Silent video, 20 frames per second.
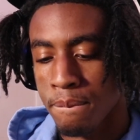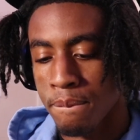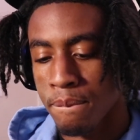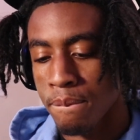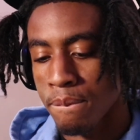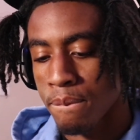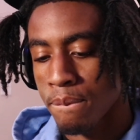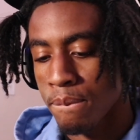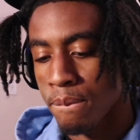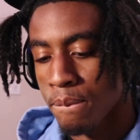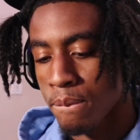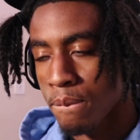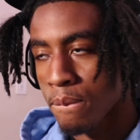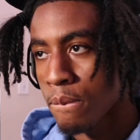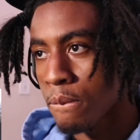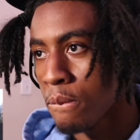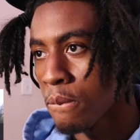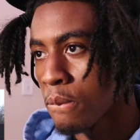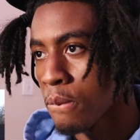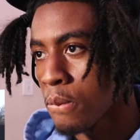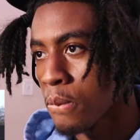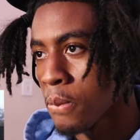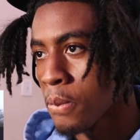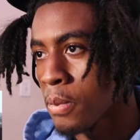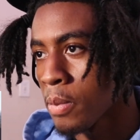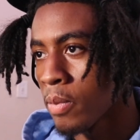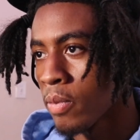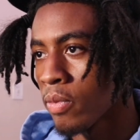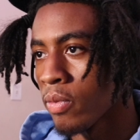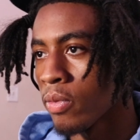That's some drills, you know
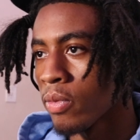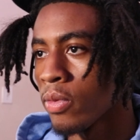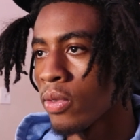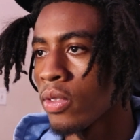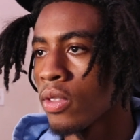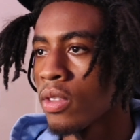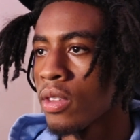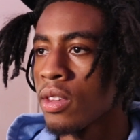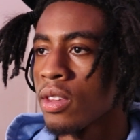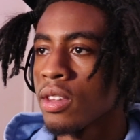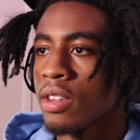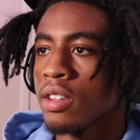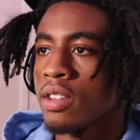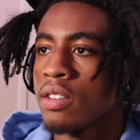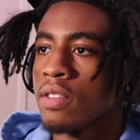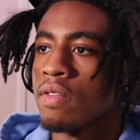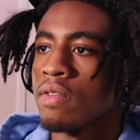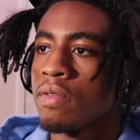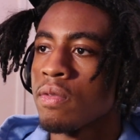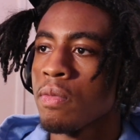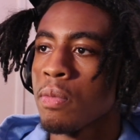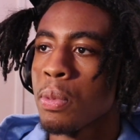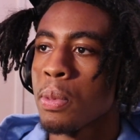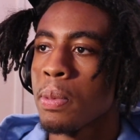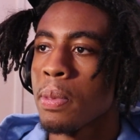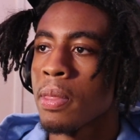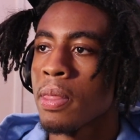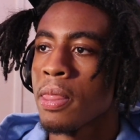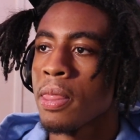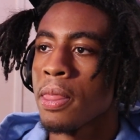spinning and shit.
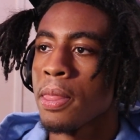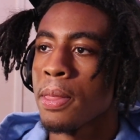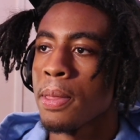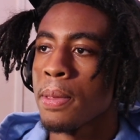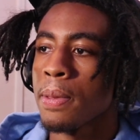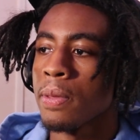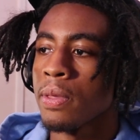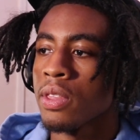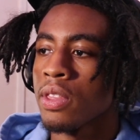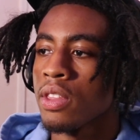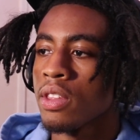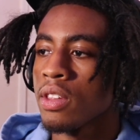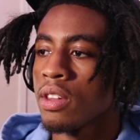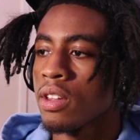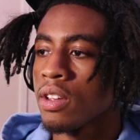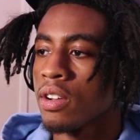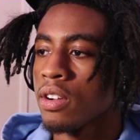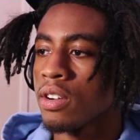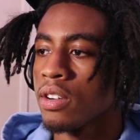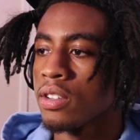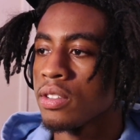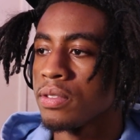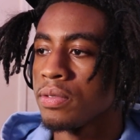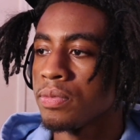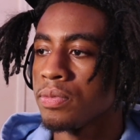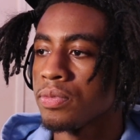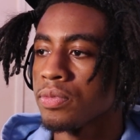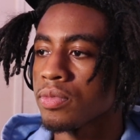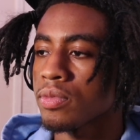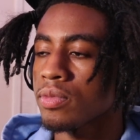Hey, Cam watching this
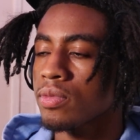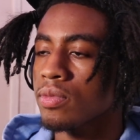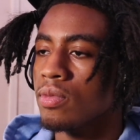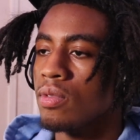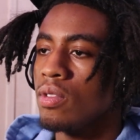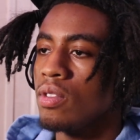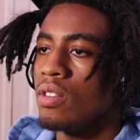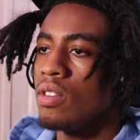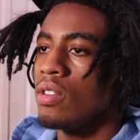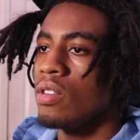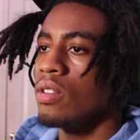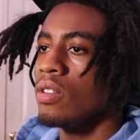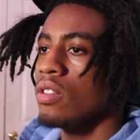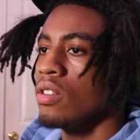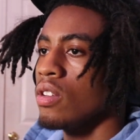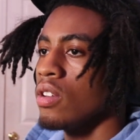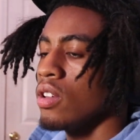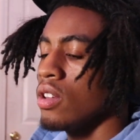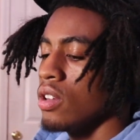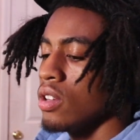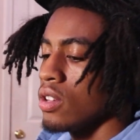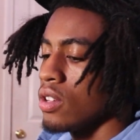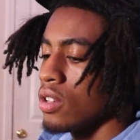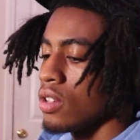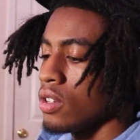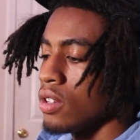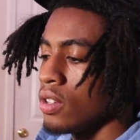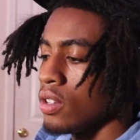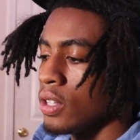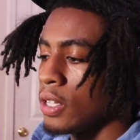scared right now, bro.
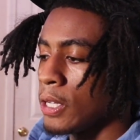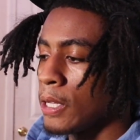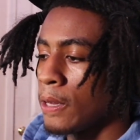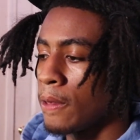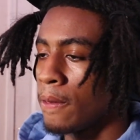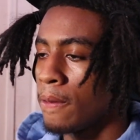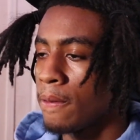Oh,